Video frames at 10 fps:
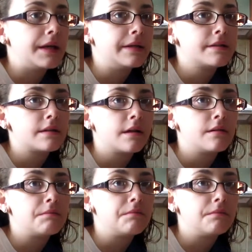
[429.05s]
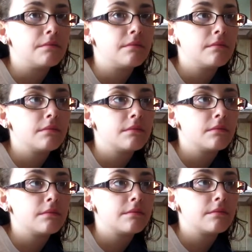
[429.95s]
And um,
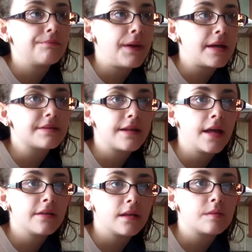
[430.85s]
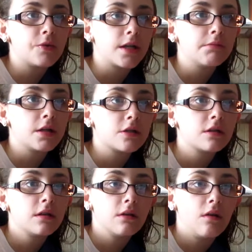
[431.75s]
past that, that's pretty much
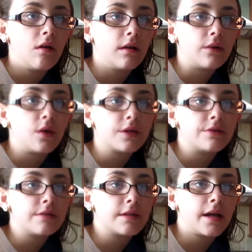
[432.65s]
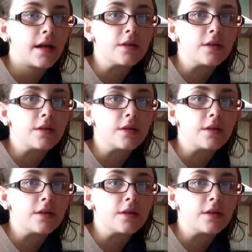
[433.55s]
all I want to do today.